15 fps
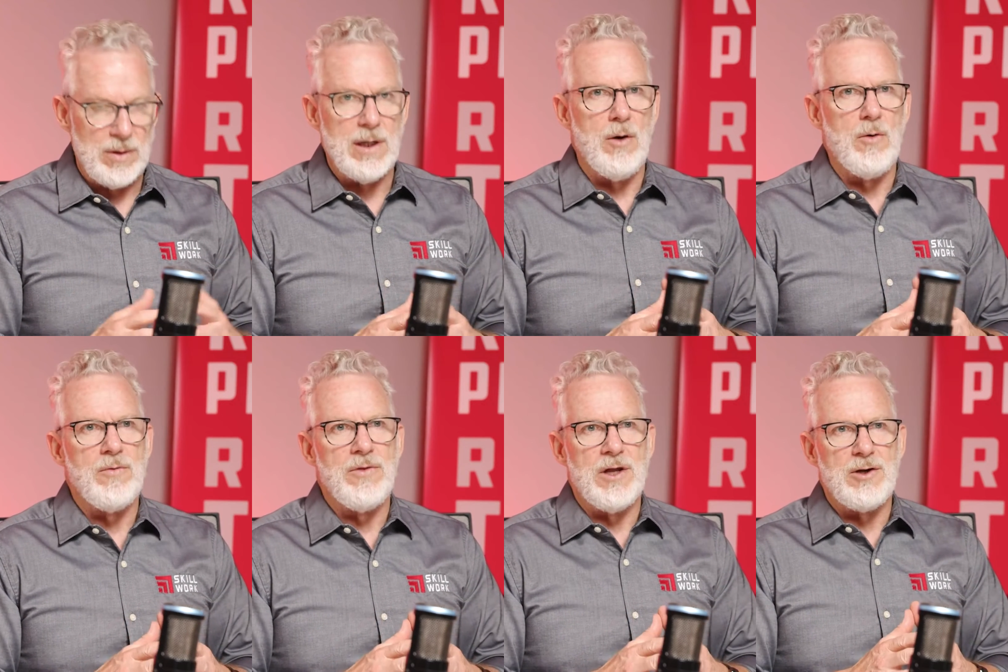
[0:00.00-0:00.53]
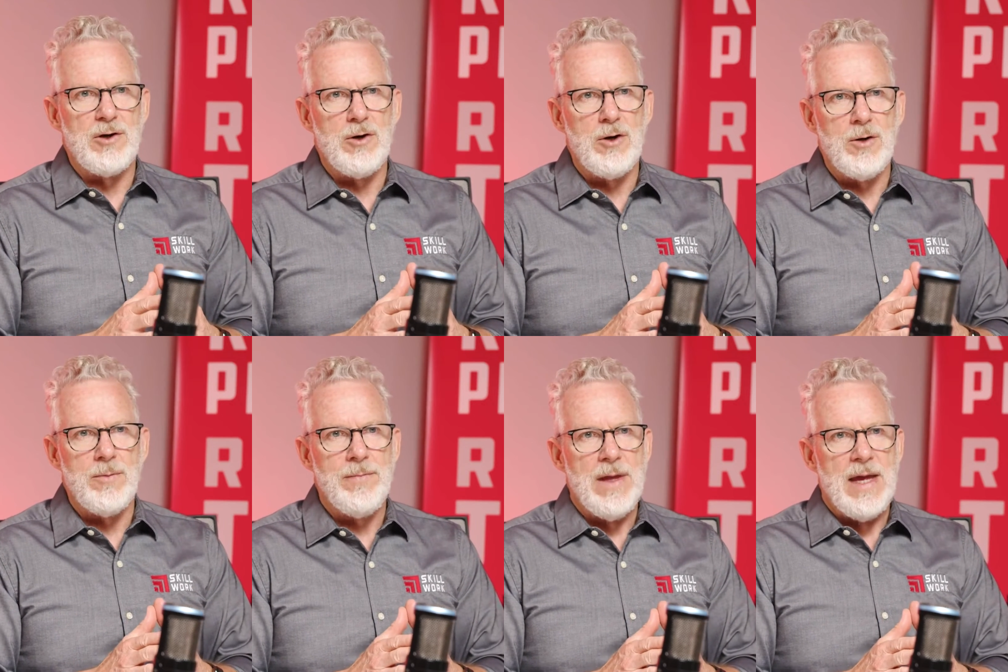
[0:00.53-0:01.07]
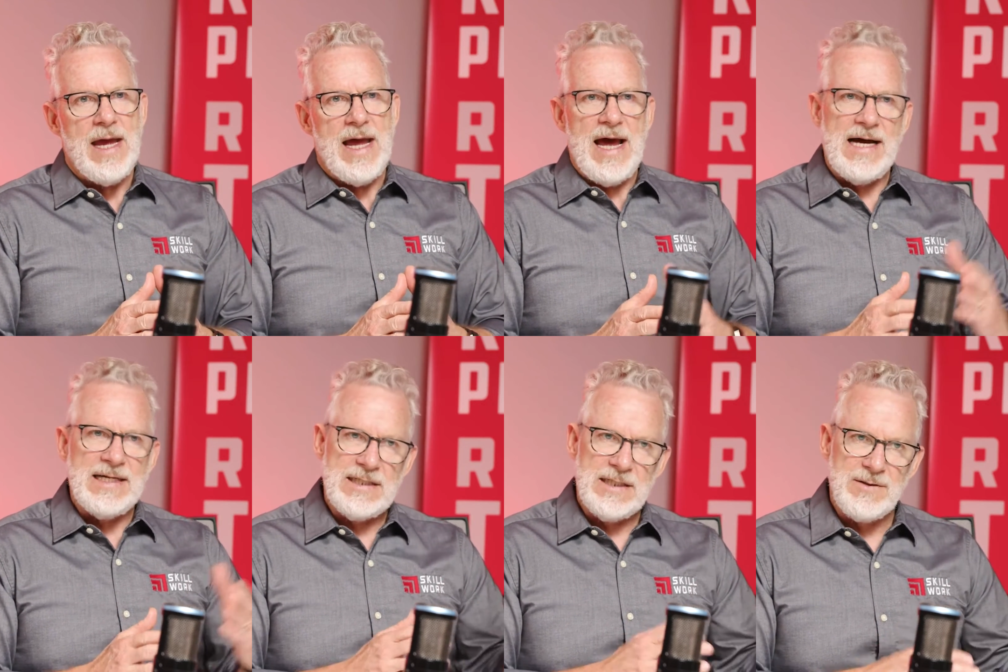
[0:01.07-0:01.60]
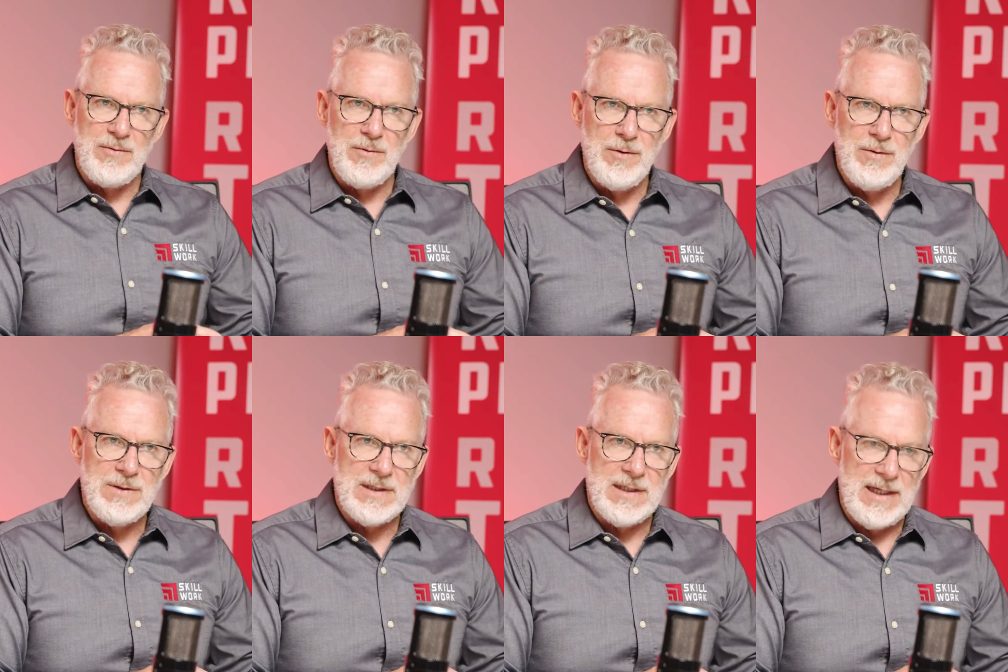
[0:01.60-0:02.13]
So the term has its
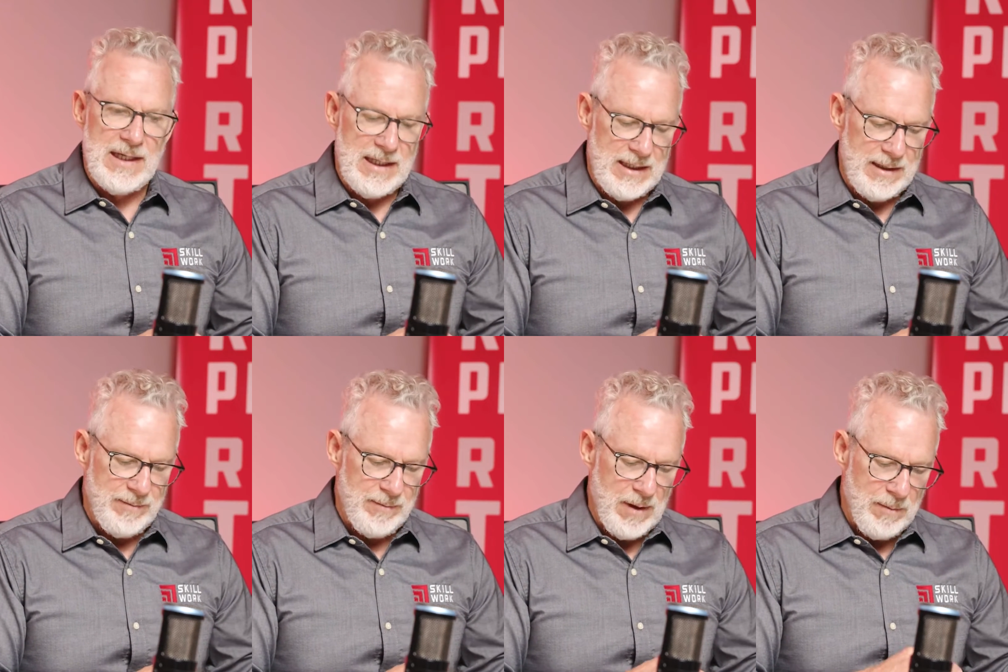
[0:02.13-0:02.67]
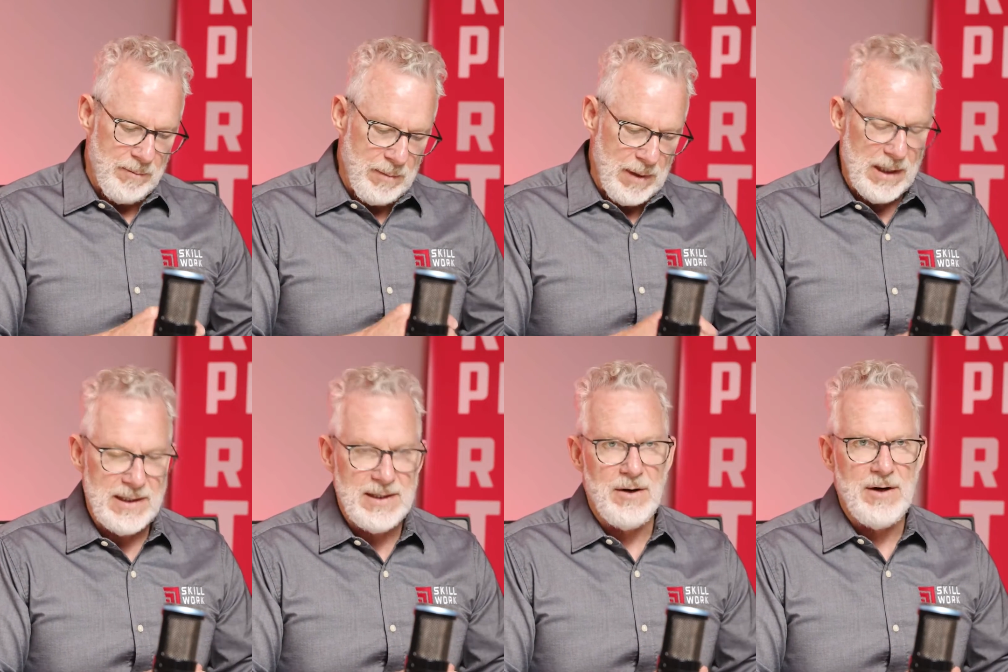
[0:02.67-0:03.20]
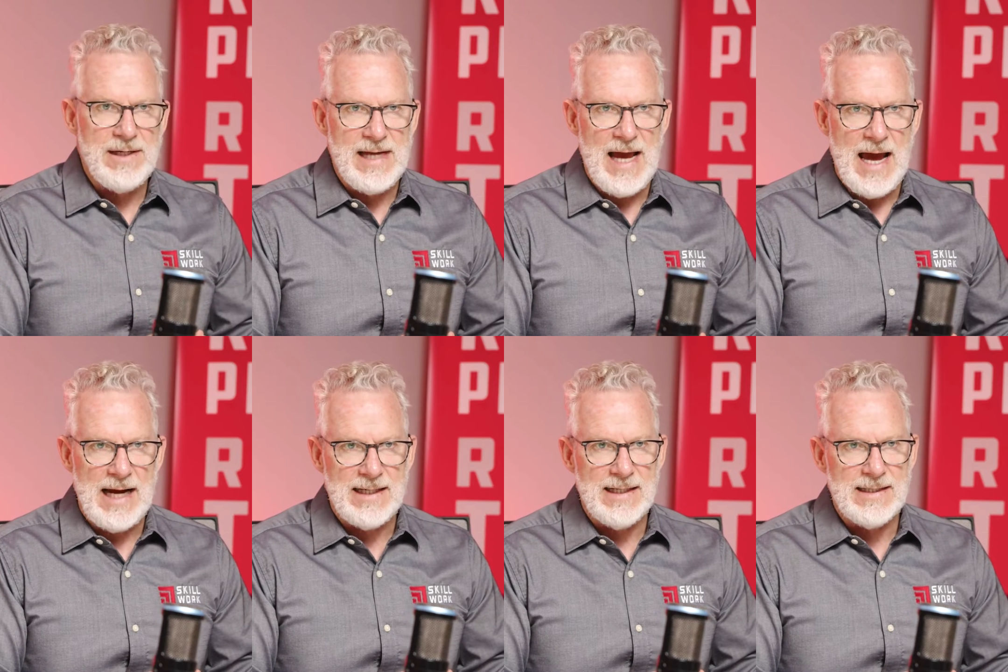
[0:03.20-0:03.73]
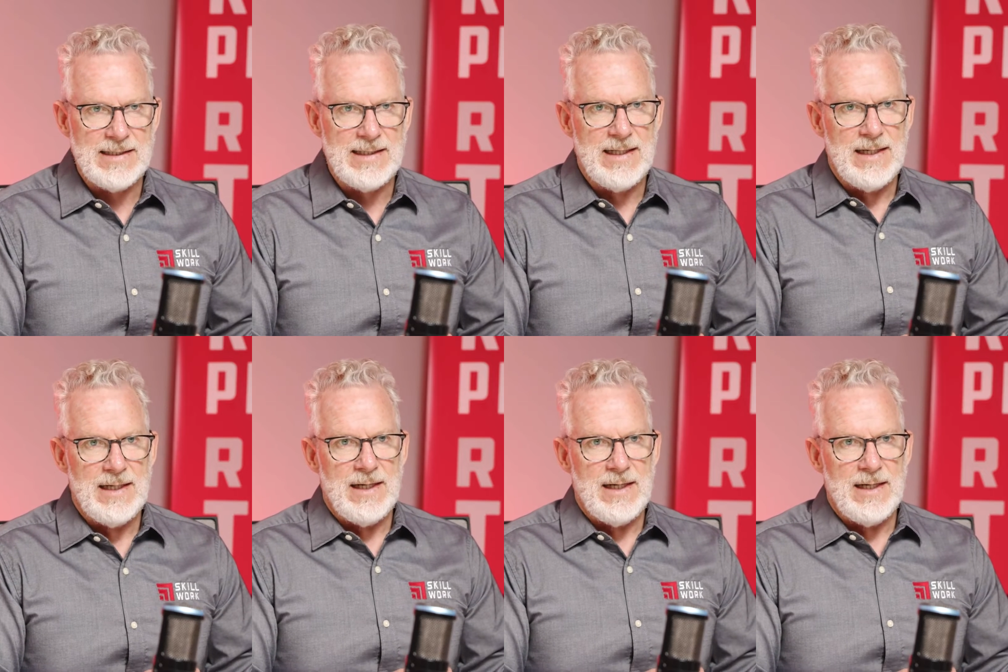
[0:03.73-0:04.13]
roots in military tactics.